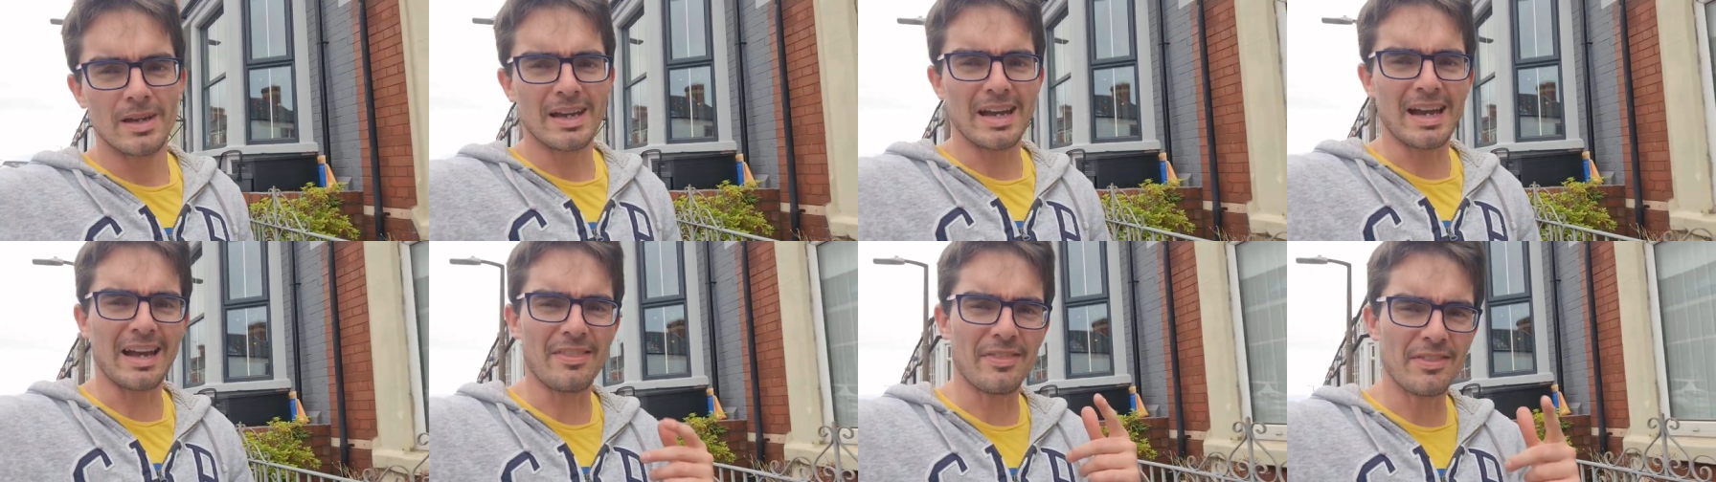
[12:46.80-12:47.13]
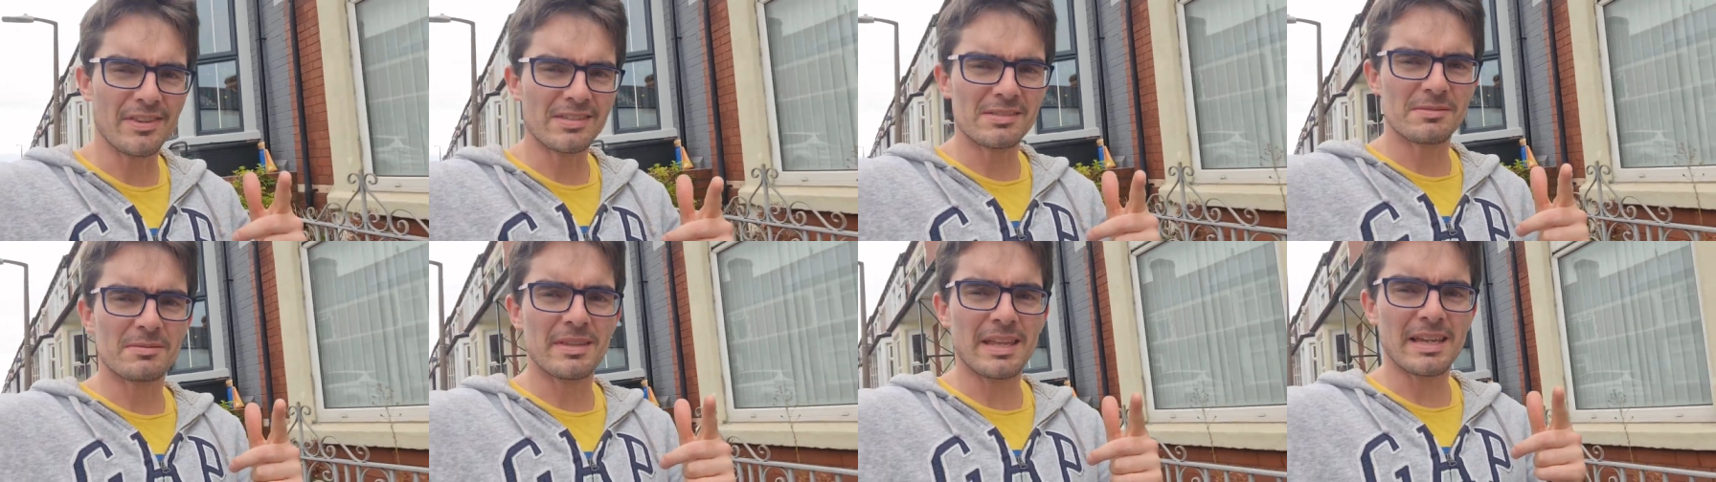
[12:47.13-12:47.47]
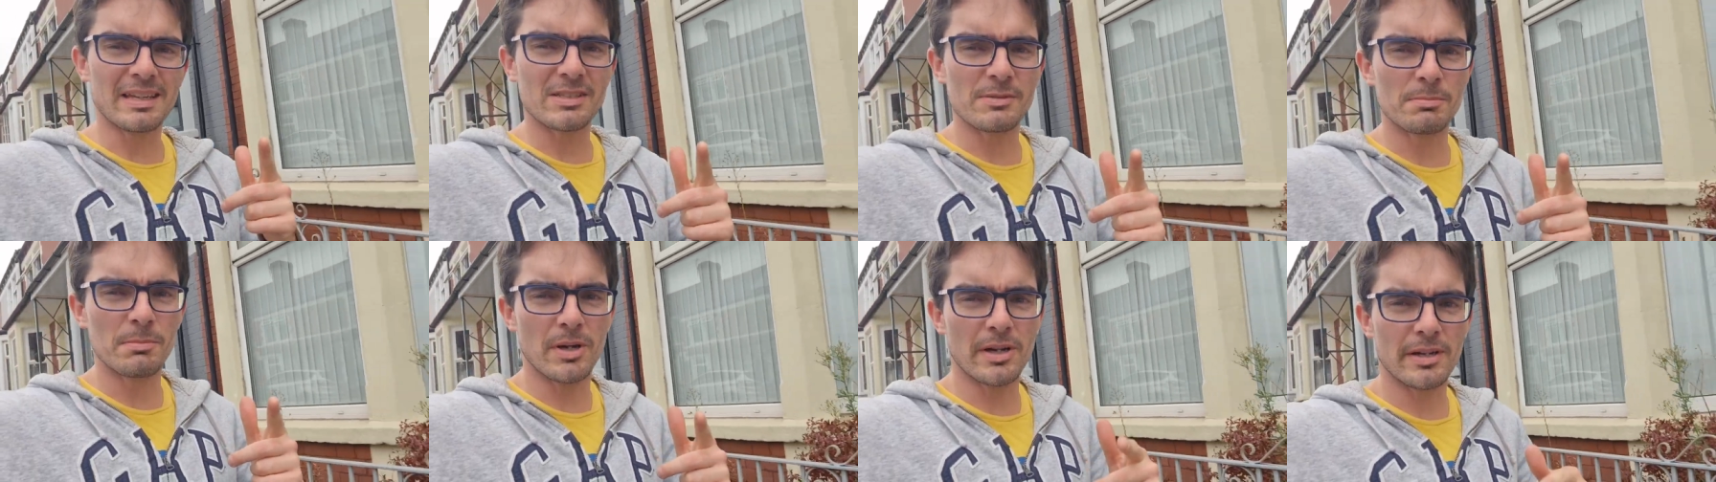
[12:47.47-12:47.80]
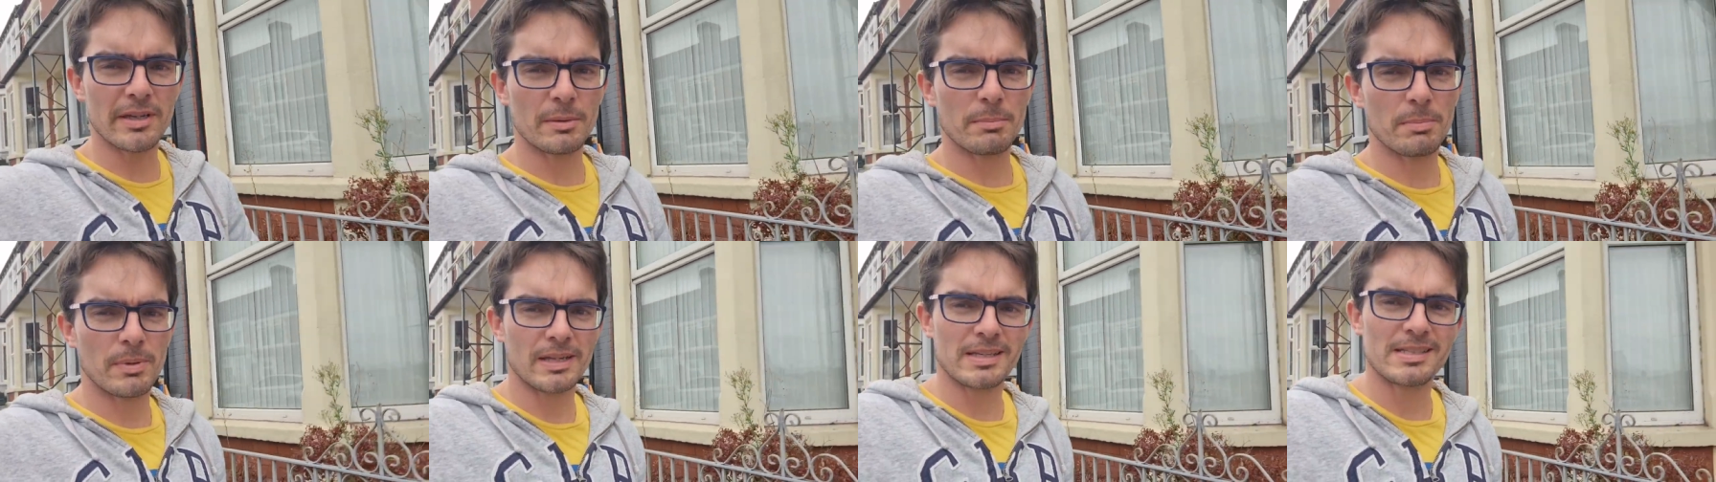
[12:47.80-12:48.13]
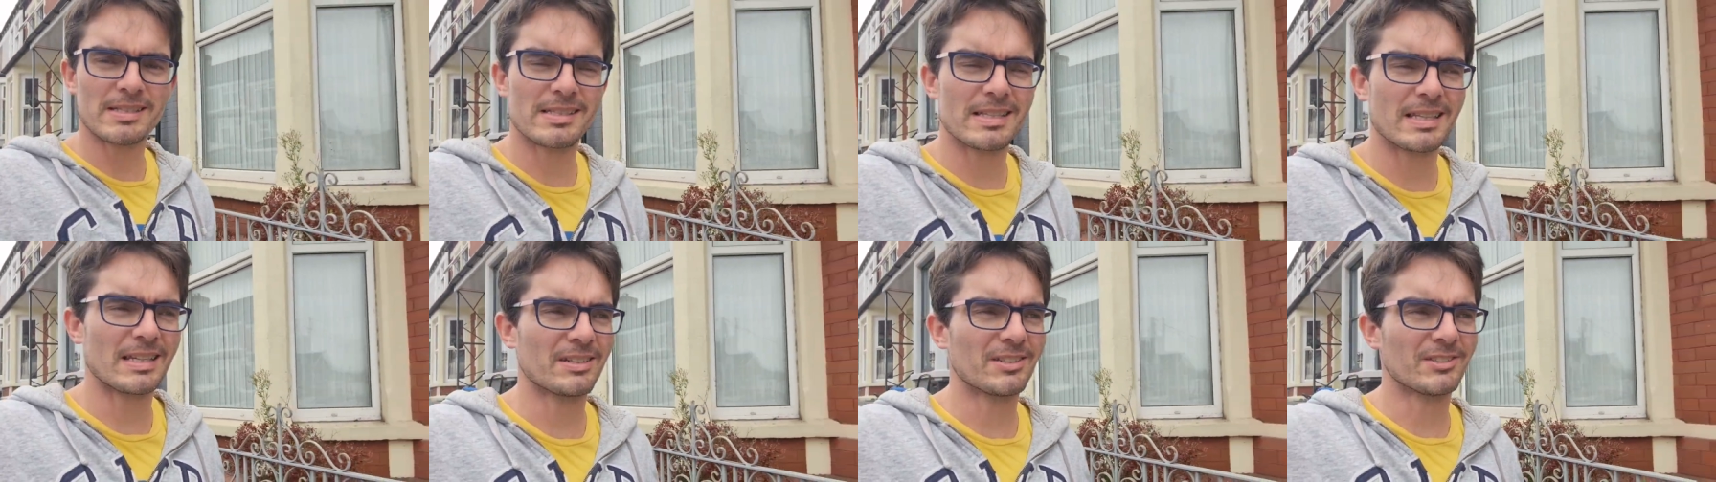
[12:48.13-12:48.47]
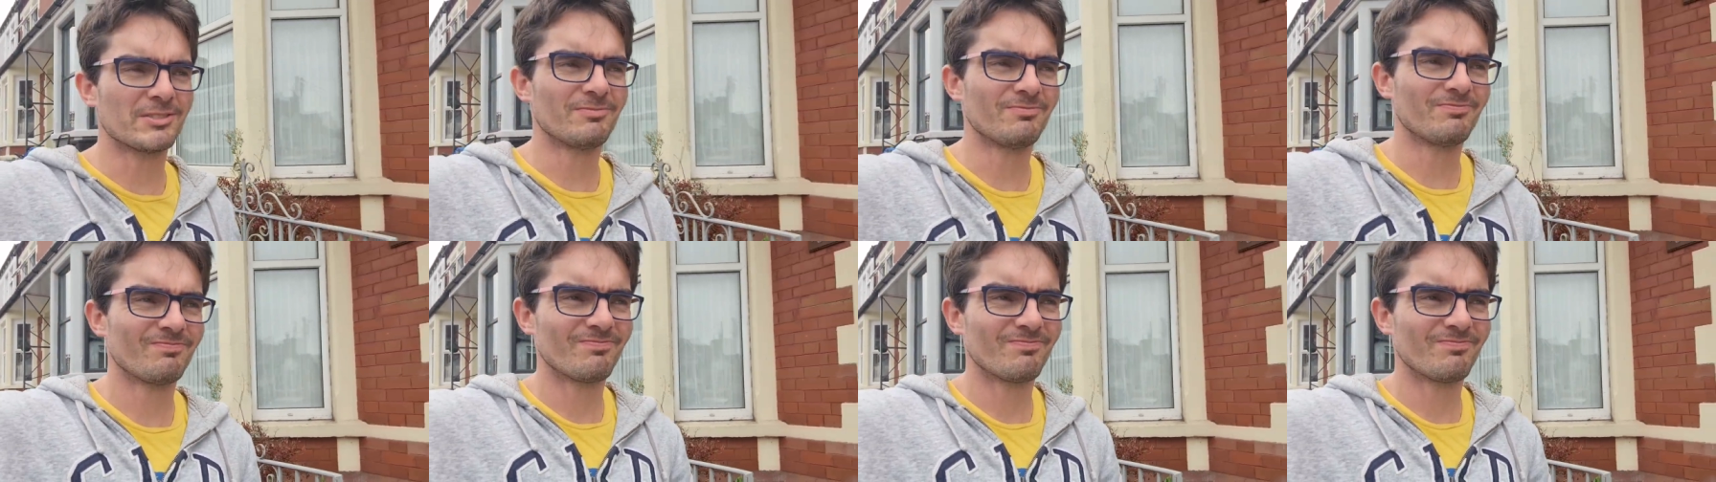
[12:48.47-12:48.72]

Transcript: And this next marketplace deal,